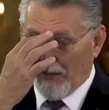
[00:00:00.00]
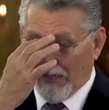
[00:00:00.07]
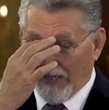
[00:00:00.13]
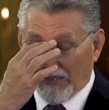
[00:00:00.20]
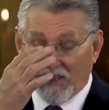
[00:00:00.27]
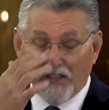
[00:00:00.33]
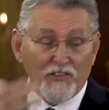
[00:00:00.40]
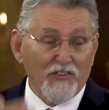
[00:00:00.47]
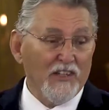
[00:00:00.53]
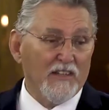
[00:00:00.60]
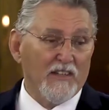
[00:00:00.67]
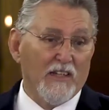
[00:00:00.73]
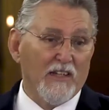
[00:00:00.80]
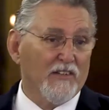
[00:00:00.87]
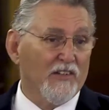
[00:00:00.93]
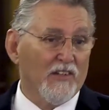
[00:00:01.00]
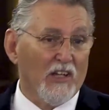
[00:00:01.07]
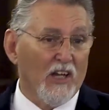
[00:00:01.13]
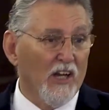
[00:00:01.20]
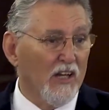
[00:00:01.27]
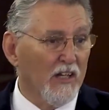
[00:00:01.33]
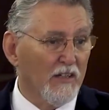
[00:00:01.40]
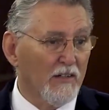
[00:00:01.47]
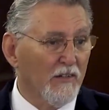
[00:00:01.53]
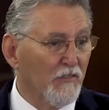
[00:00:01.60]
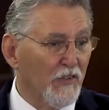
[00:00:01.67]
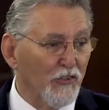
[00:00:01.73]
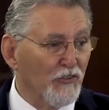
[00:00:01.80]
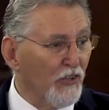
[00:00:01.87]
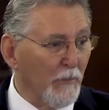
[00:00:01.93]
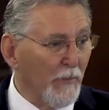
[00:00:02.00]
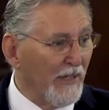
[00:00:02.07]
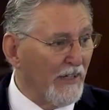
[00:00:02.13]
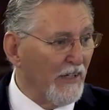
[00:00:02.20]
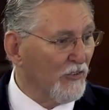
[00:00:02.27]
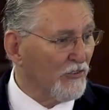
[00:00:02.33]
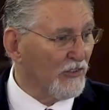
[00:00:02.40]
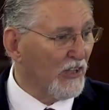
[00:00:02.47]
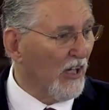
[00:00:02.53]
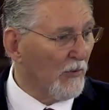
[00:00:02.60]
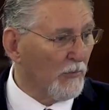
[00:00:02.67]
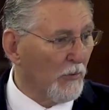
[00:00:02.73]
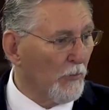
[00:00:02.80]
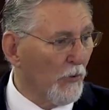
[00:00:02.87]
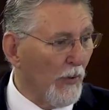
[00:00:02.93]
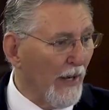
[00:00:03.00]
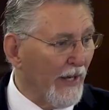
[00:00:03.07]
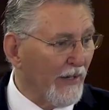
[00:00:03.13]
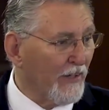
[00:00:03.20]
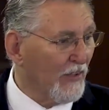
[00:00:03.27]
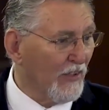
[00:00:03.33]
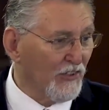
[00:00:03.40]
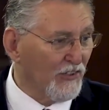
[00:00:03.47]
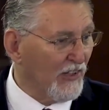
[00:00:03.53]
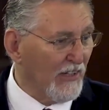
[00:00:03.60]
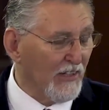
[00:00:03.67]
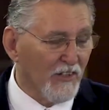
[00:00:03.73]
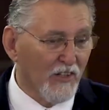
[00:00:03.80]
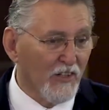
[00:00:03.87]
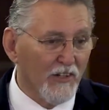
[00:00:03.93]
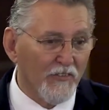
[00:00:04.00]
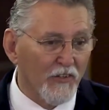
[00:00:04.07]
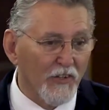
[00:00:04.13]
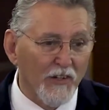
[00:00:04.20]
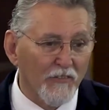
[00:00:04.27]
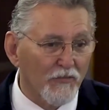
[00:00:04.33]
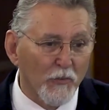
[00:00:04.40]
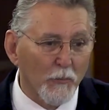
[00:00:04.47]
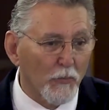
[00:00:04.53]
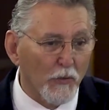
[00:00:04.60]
I guess he thinks that God, if there's somebody else, God would miraculously deliver him from